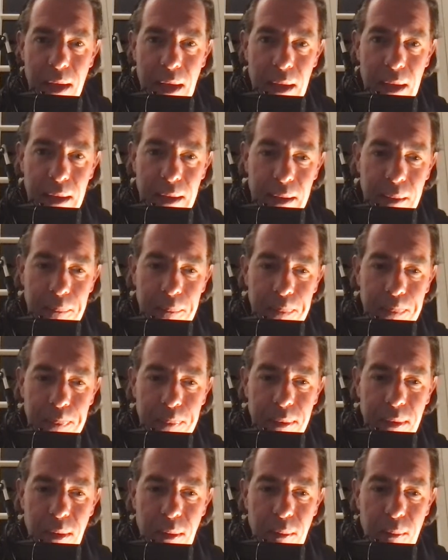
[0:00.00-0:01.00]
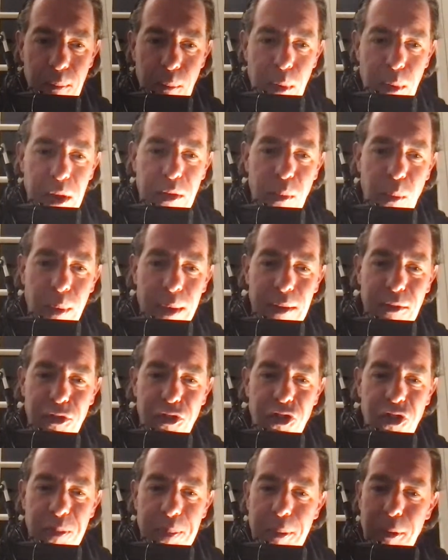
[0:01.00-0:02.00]
With
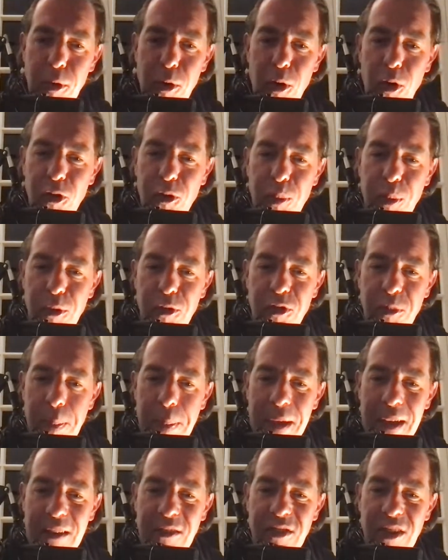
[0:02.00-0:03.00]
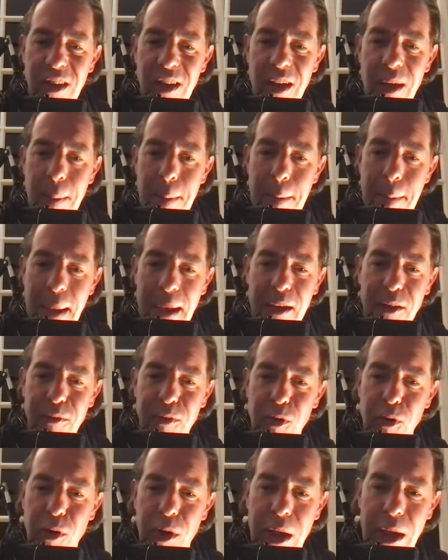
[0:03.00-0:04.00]
which sport was Peter
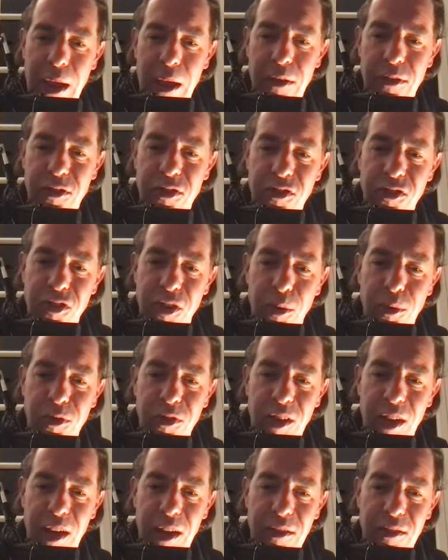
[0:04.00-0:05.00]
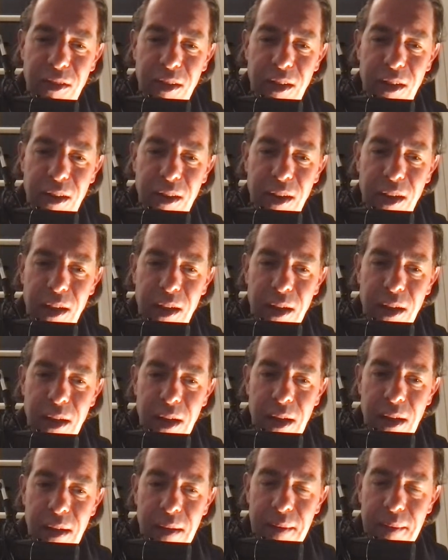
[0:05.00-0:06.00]
McAvoy associated?
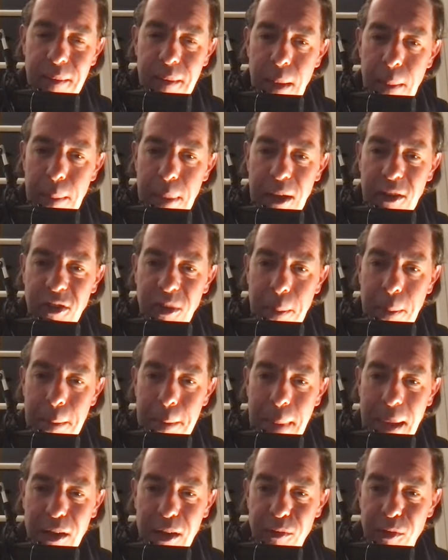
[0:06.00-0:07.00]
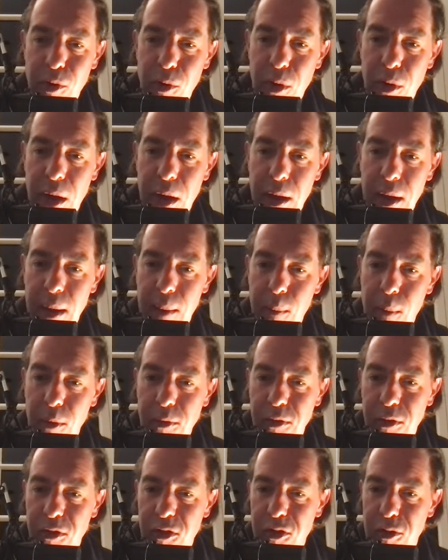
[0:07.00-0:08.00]
Peter McAvoy. It
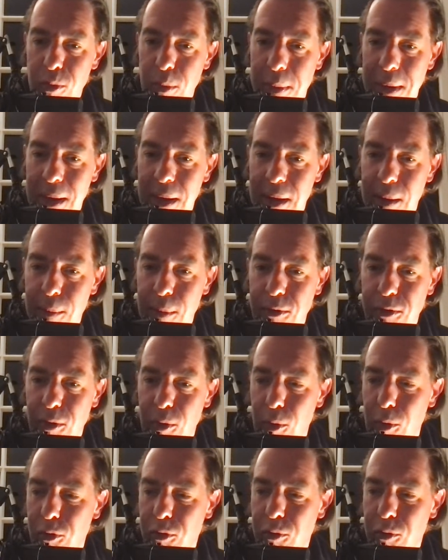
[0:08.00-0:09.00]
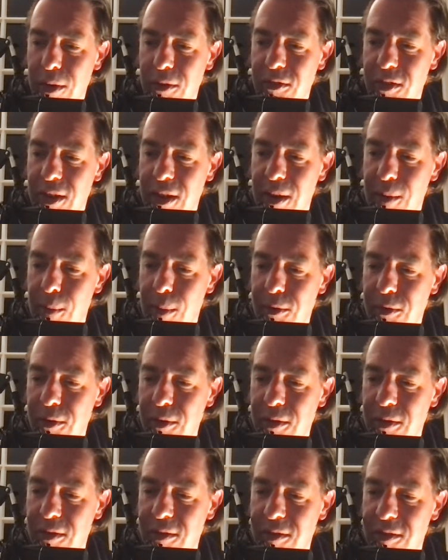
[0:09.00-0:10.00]
wasn't swimming and it wasn't horse racing and it
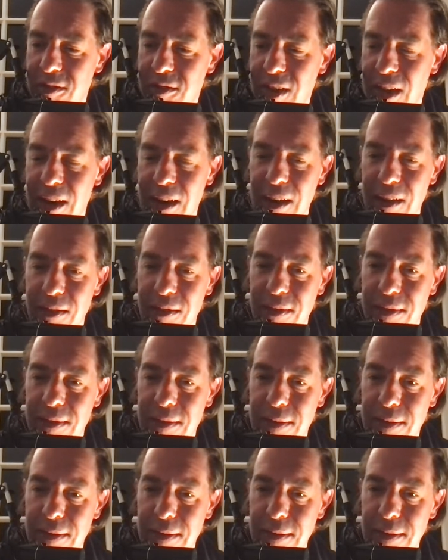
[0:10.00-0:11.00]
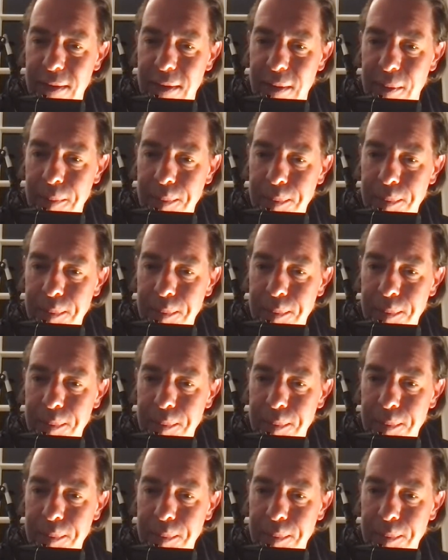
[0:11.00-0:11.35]
wasn't tennis.